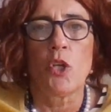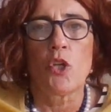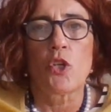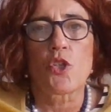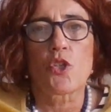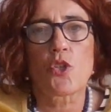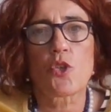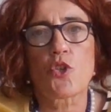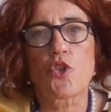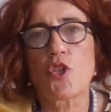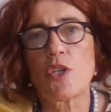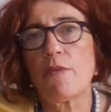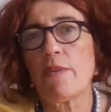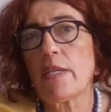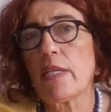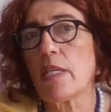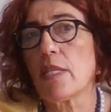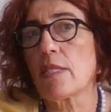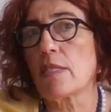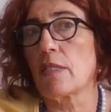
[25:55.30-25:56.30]
So Shiva
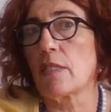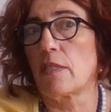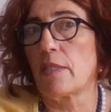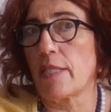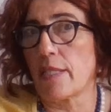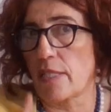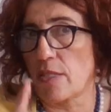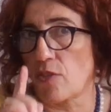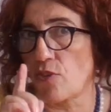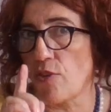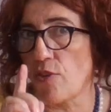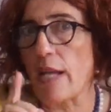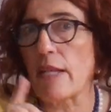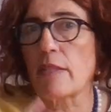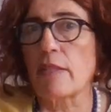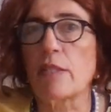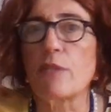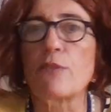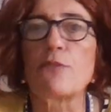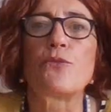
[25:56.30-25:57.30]
is the
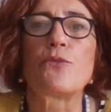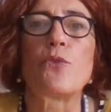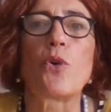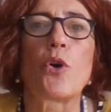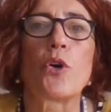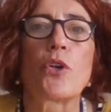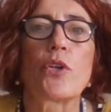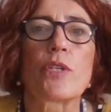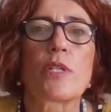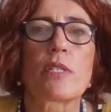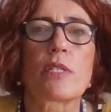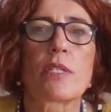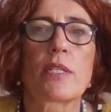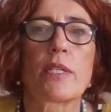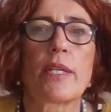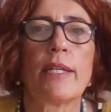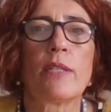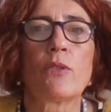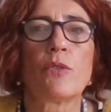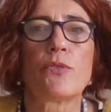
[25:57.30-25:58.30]
destructive force,
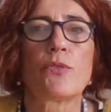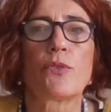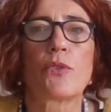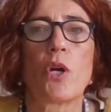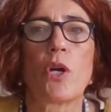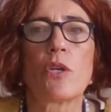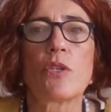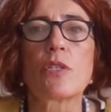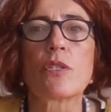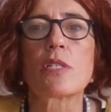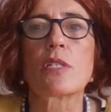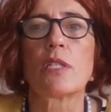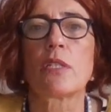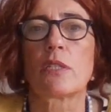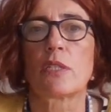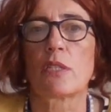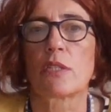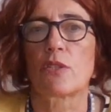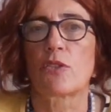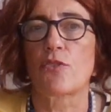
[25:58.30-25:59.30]
and of course it
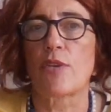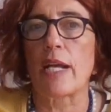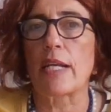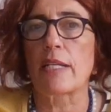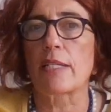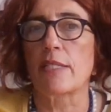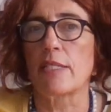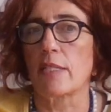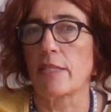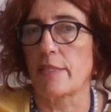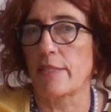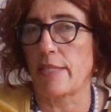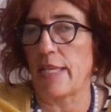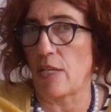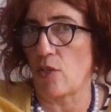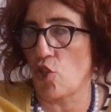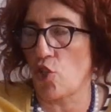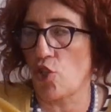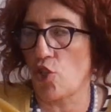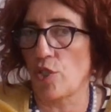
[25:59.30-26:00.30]
attracts the
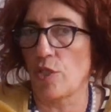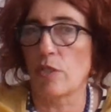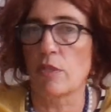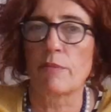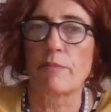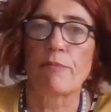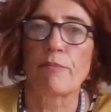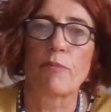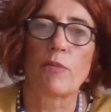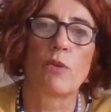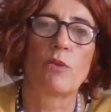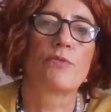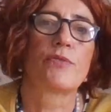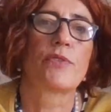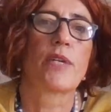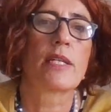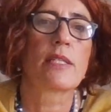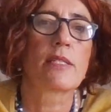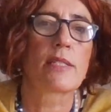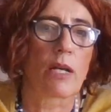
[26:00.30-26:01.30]
attention of
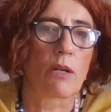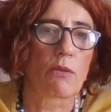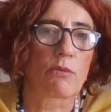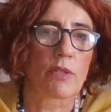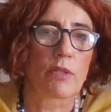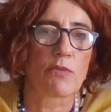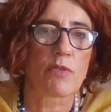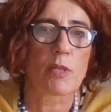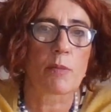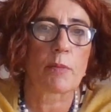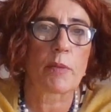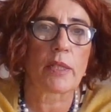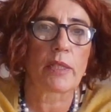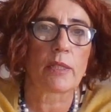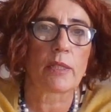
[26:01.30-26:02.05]
us now when we speak